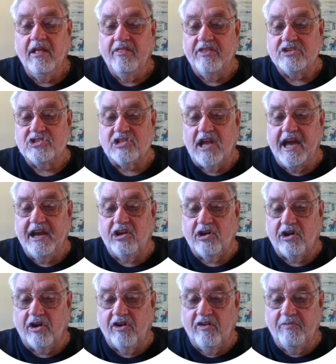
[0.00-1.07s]
The slight
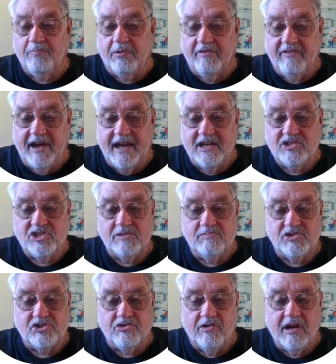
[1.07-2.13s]
curve provides some
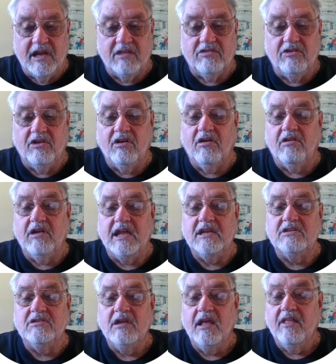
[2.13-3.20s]
strength. They're going
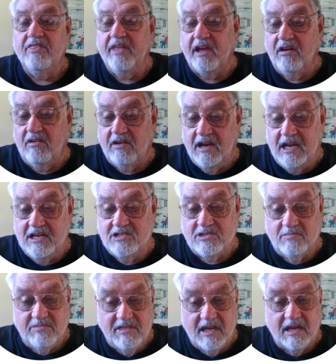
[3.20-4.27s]
to need some
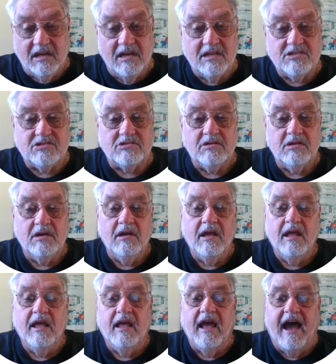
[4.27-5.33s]
thickness.
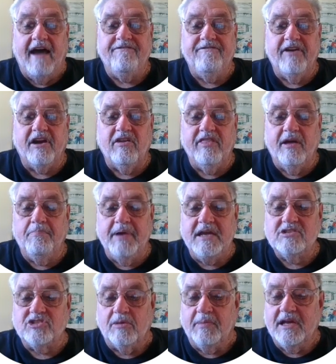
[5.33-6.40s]
I figure there'll be
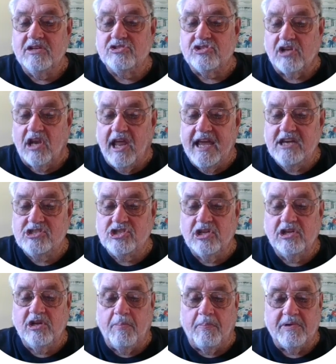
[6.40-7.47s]
some
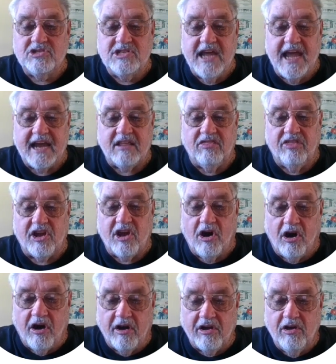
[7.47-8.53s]
insulation to protect the
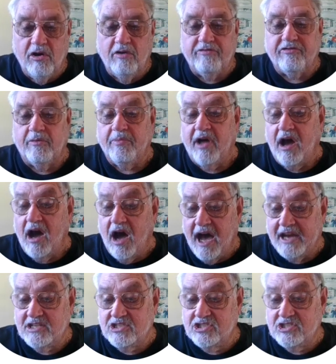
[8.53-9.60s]
cargo from the
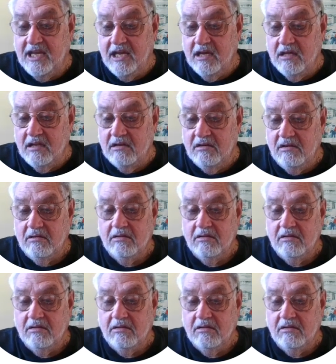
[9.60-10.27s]
hot skin.